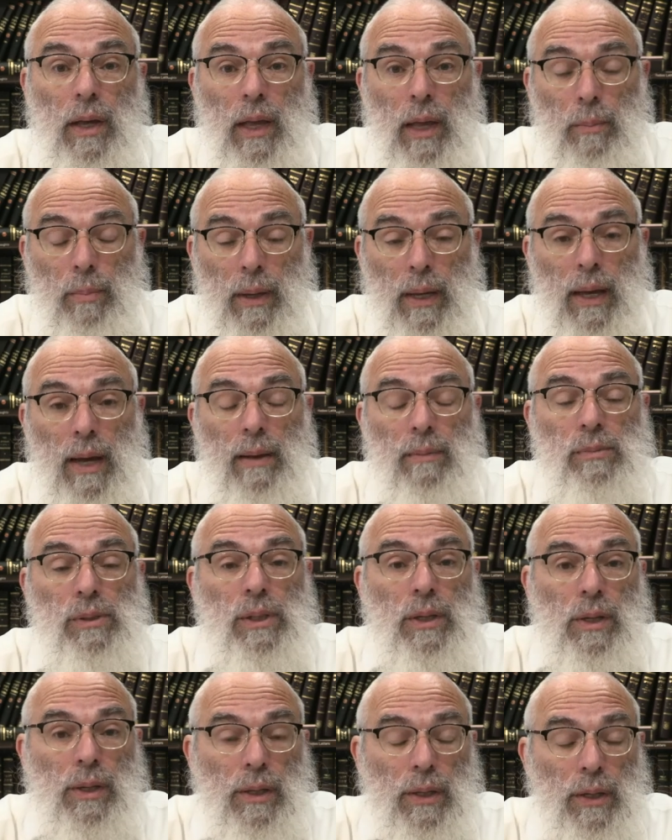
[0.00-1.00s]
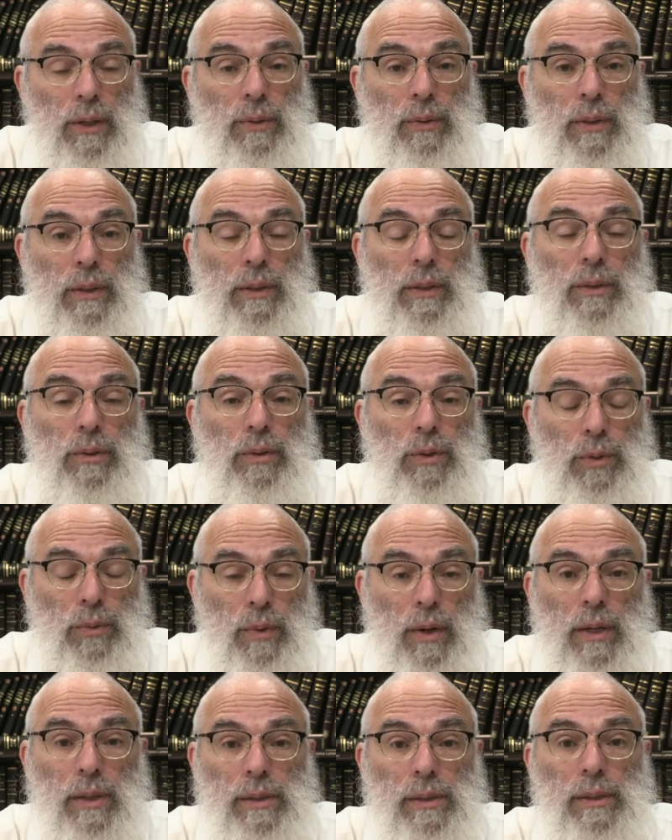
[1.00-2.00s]
It becomes clearer
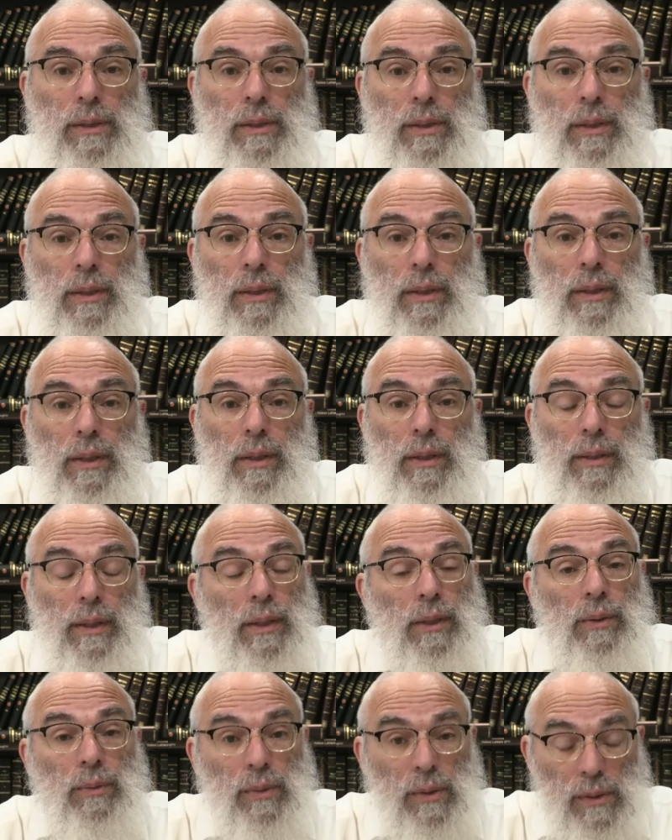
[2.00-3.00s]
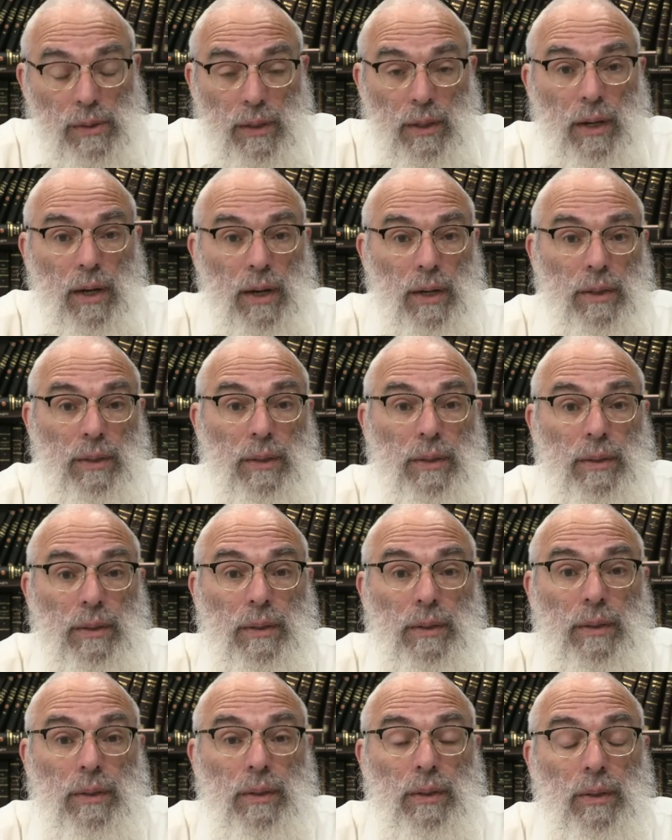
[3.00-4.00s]
to us that there is a God,
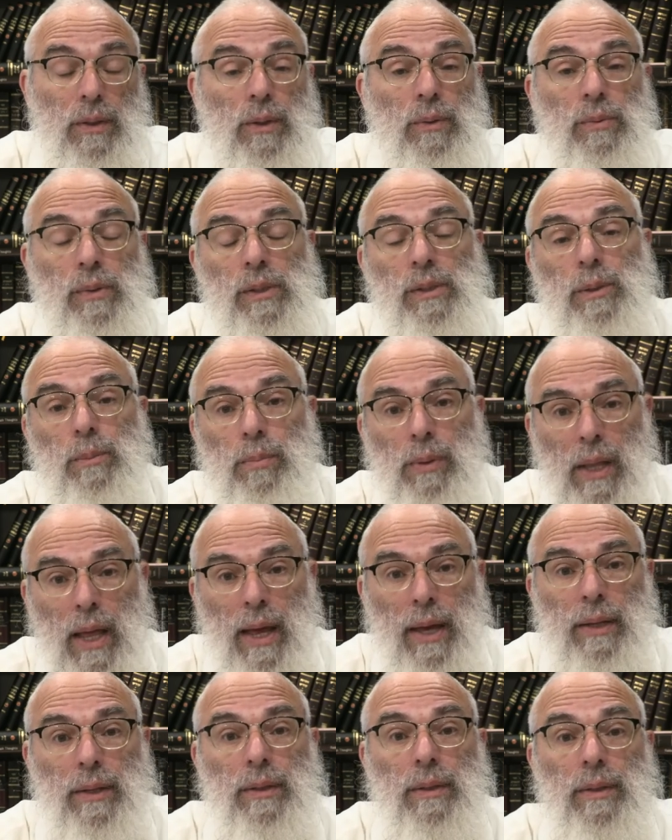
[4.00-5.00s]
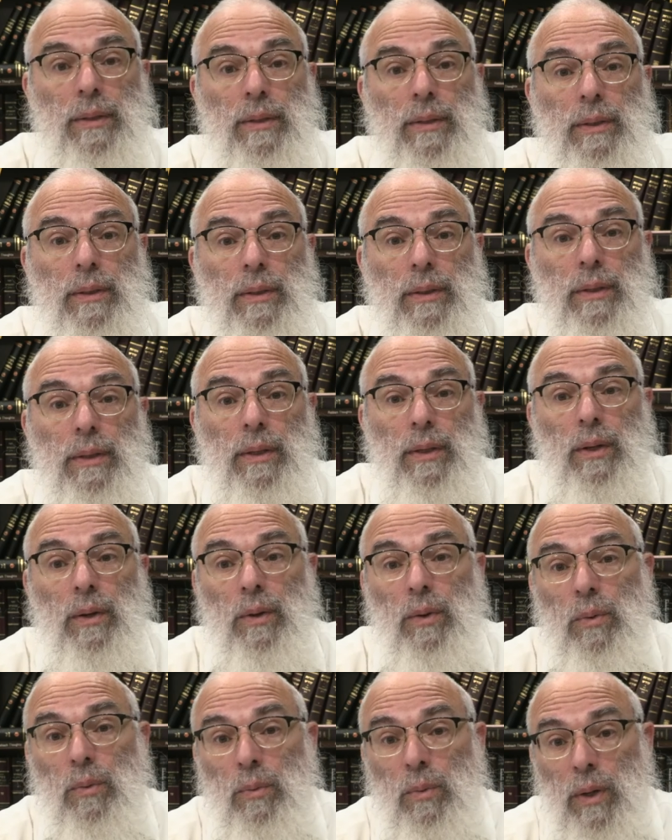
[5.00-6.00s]
there is a plan.
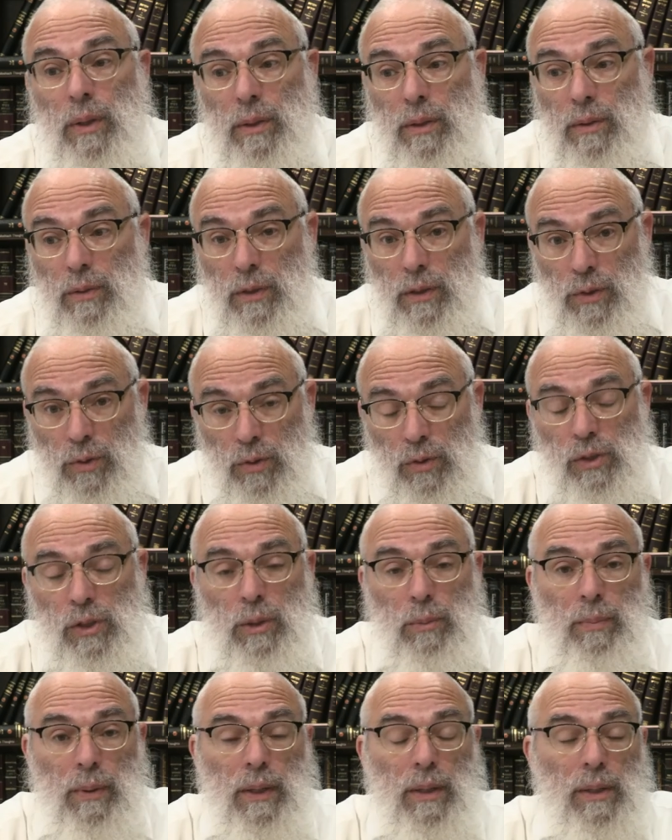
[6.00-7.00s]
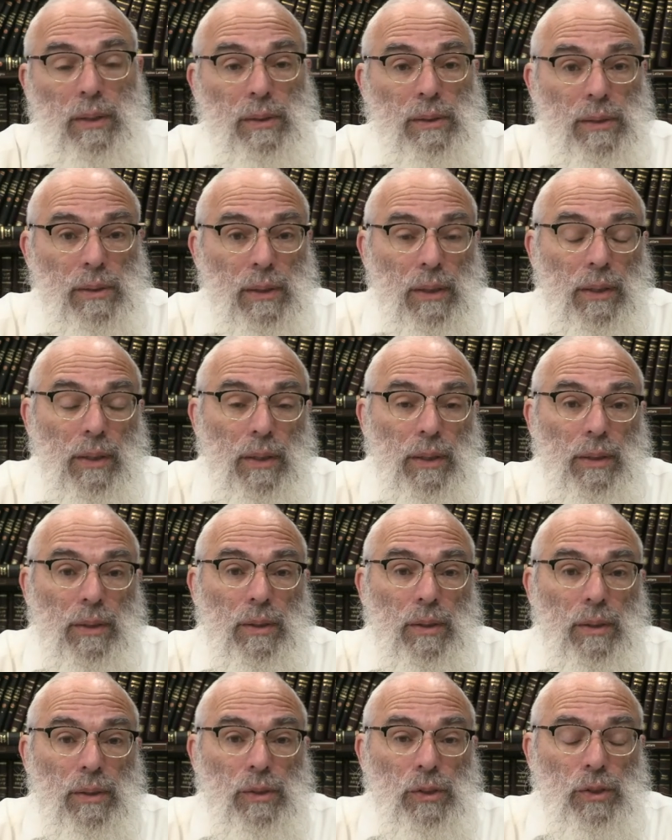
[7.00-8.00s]
What used to be
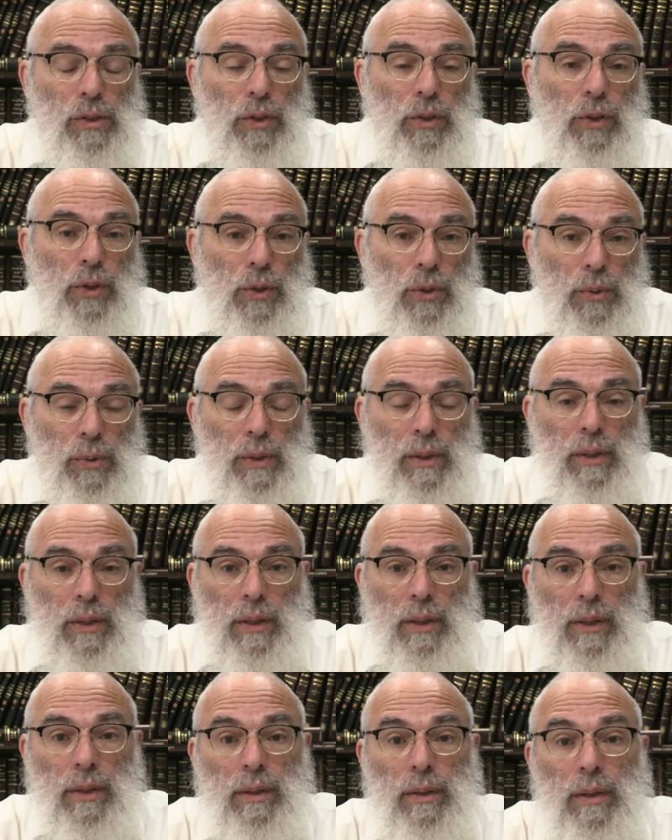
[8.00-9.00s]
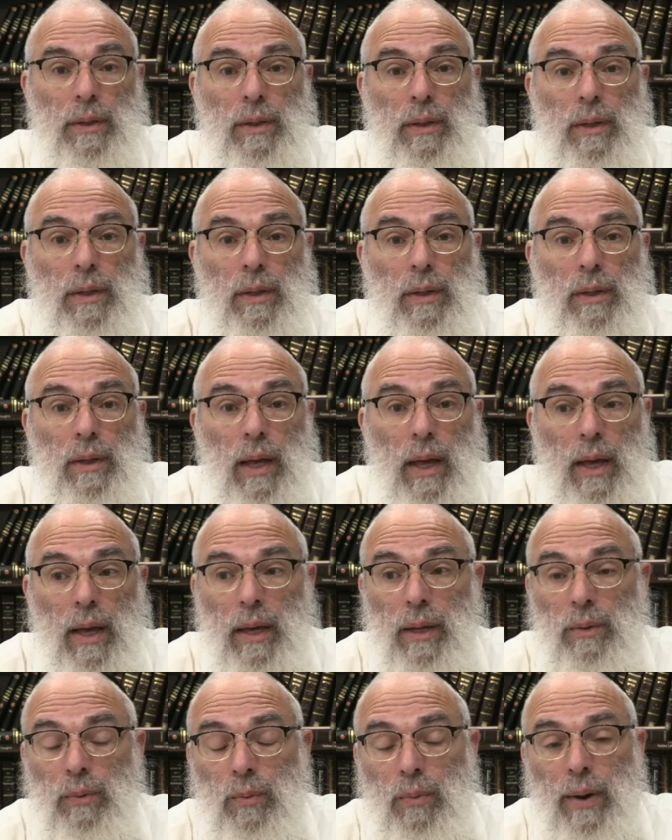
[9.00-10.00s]
considered security
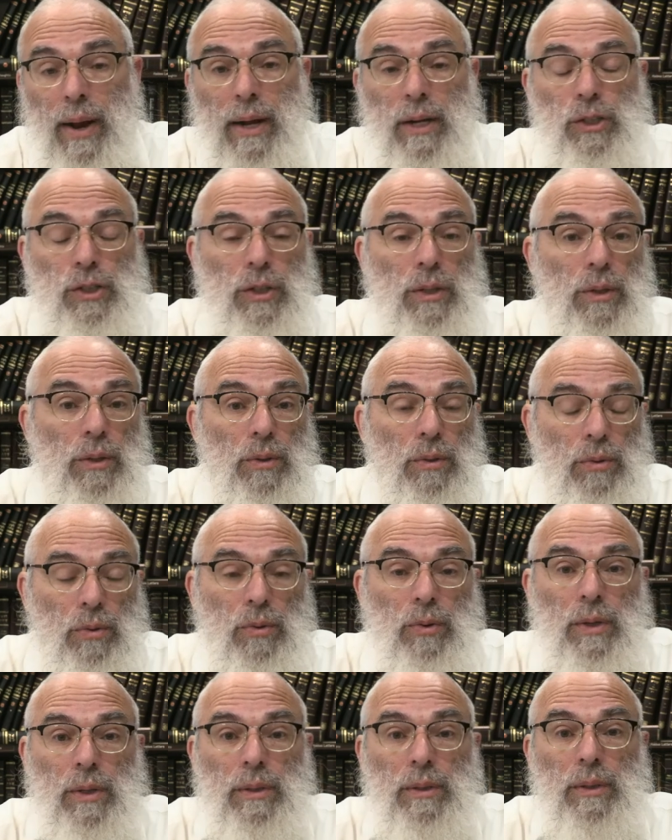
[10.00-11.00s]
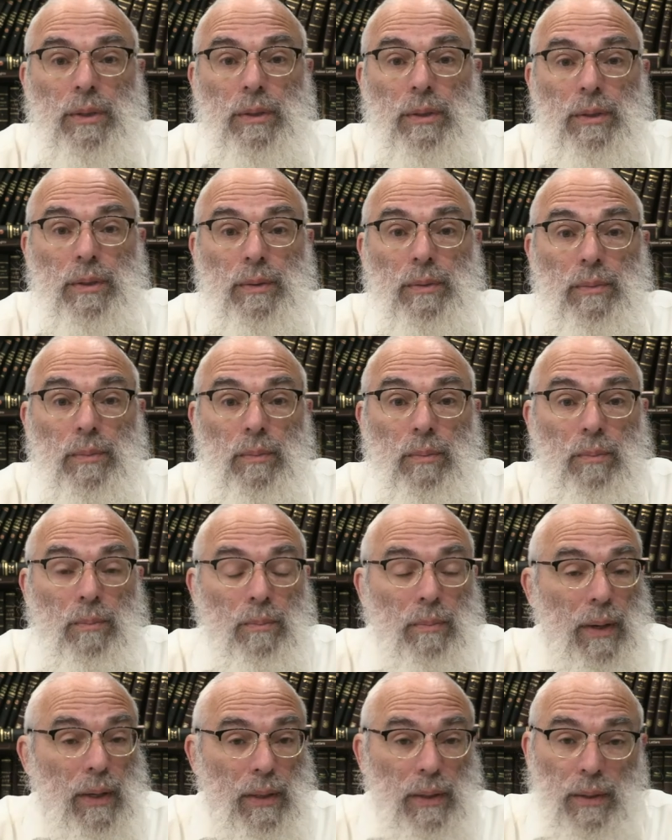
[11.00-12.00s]
and rational thought
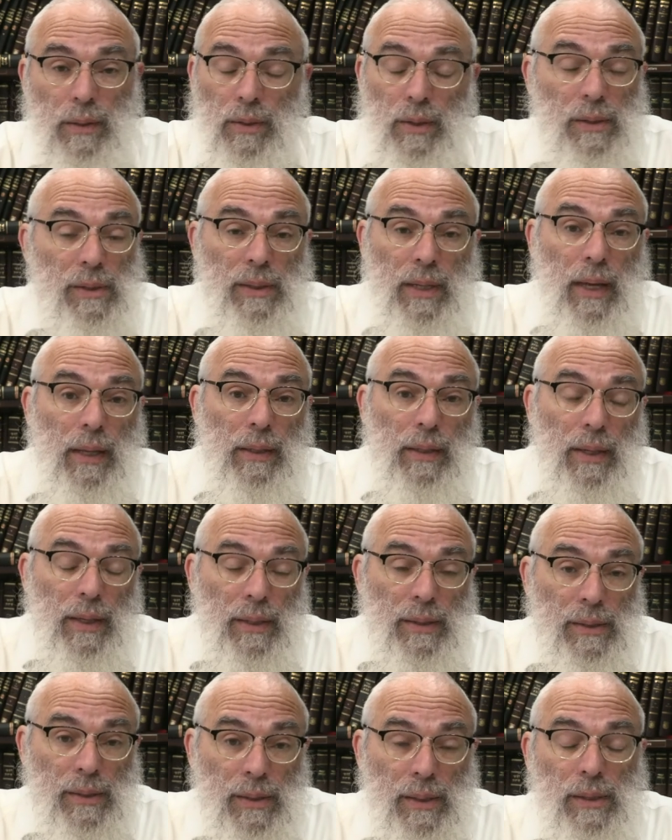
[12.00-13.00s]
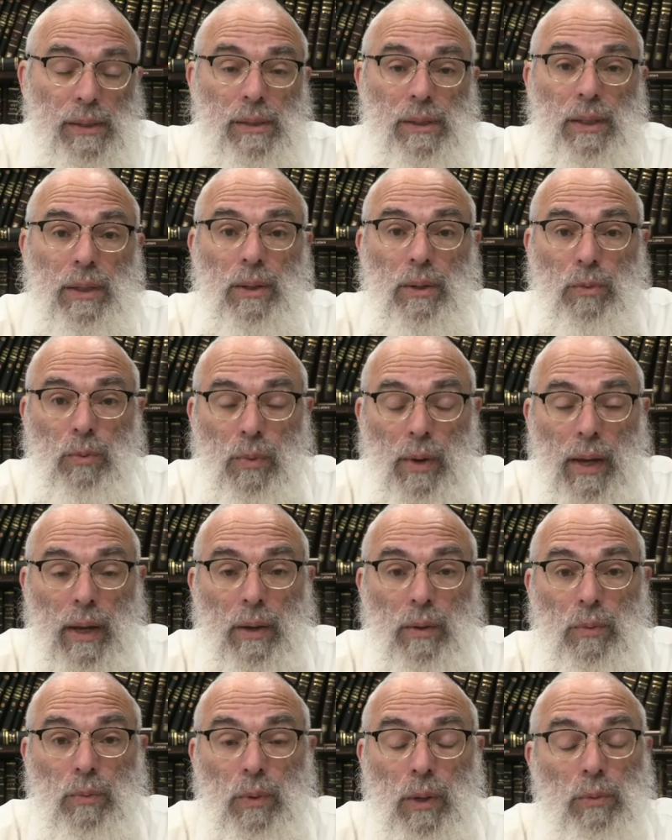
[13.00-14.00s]
does not exist in the
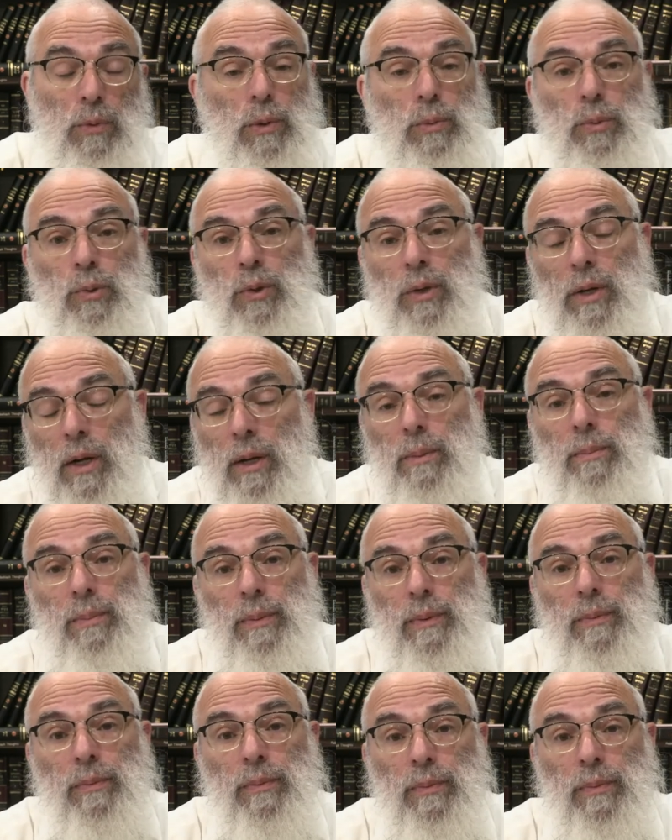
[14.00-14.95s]
way we were brought up.